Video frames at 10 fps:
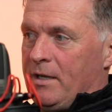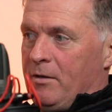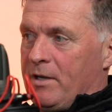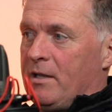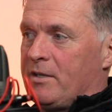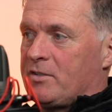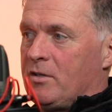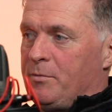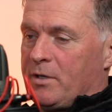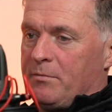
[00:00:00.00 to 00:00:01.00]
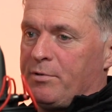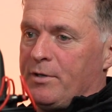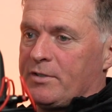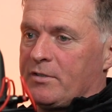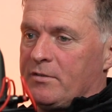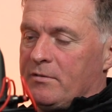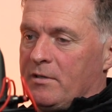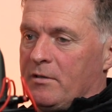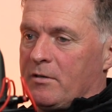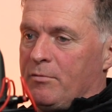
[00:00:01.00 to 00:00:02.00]
you get less time. You're getting pressed
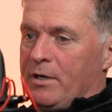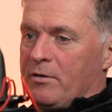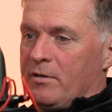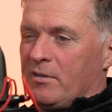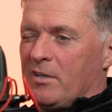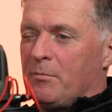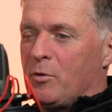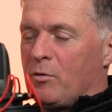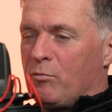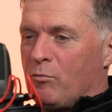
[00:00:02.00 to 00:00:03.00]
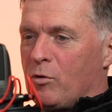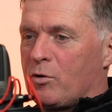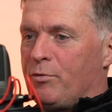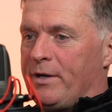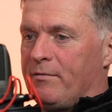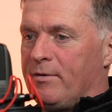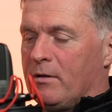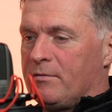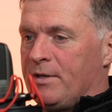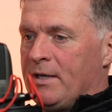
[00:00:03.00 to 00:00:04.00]
a lot quicker. There's a lot more work rate
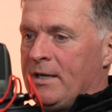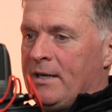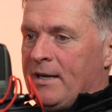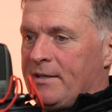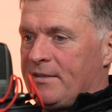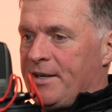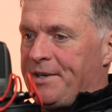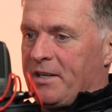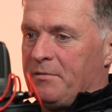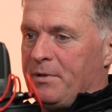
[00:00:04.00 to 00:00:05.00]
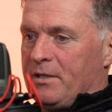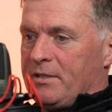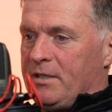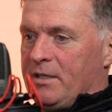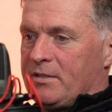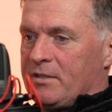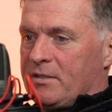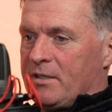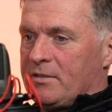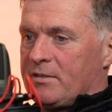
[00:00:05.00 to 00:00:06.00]
involved, and the technical ability
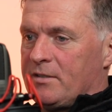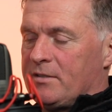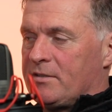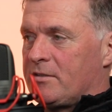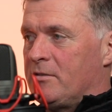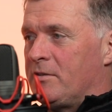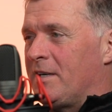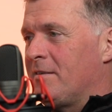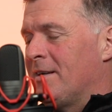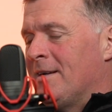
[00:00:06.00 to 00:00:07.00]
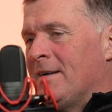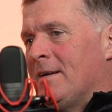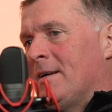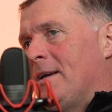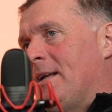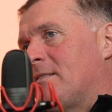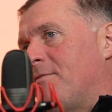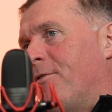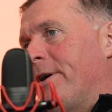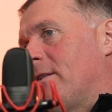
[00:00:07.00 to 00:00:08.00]
isn't as good. And it's the
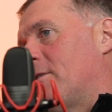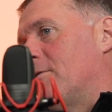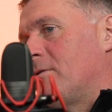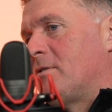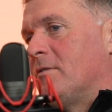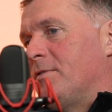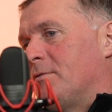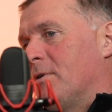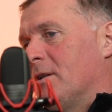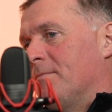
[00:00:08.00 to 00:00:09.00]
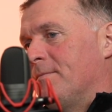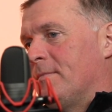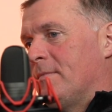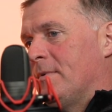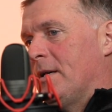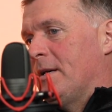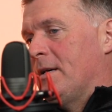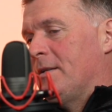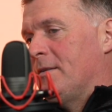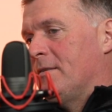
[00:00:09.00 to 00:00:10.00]
final third stuff as well,
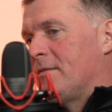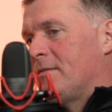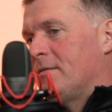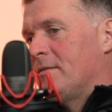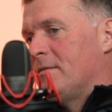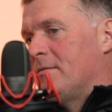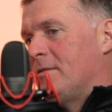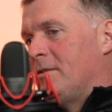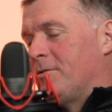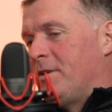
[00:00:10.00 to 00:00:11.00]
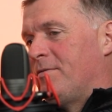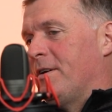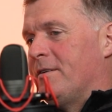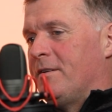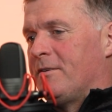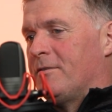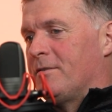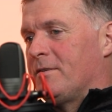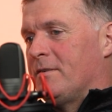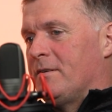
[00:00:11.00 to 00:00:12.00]
and you're defending
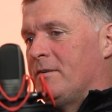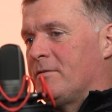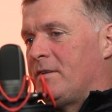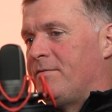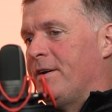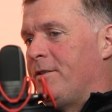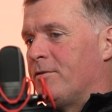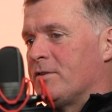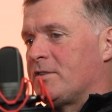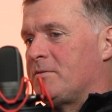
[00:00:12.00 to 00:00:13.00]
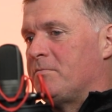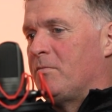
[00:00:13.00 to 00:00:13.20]
third. Defenders